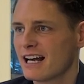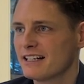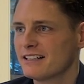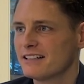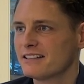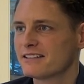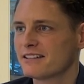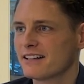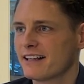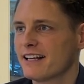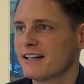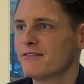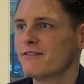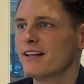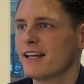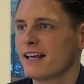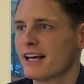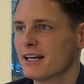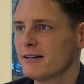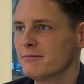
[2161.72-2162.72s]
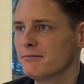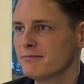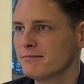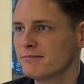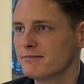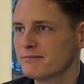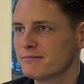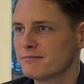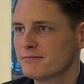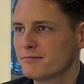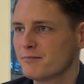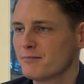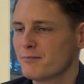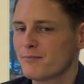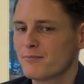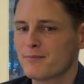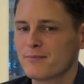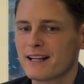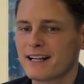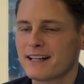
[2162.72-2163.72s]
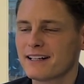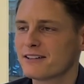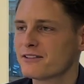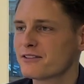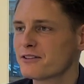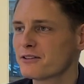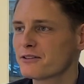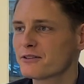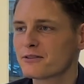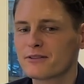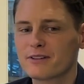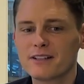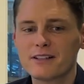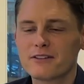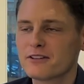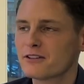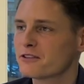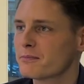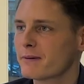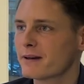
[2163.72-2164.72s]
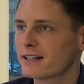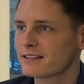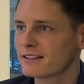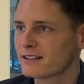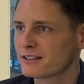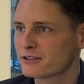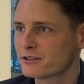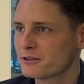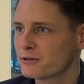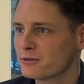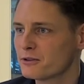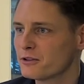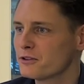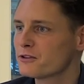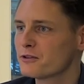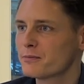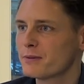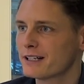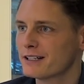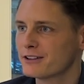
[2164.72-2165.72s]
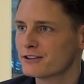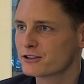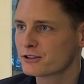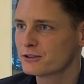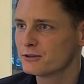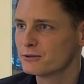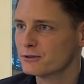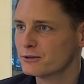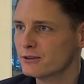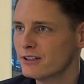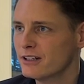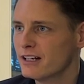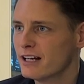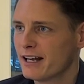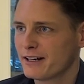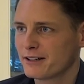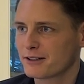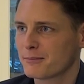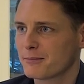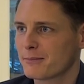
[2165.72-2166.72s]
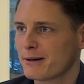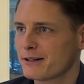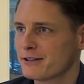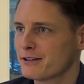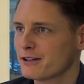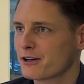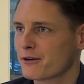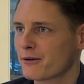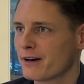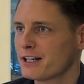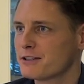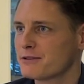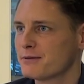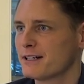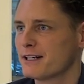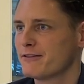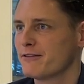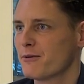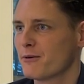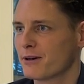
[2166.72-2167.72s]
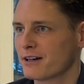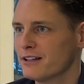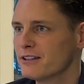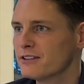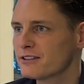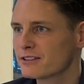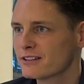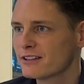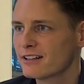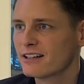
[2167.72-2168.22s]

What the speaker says: And this endy game, that is just, it just makes sense. You're used to being in school and comparing your grades with everyone else.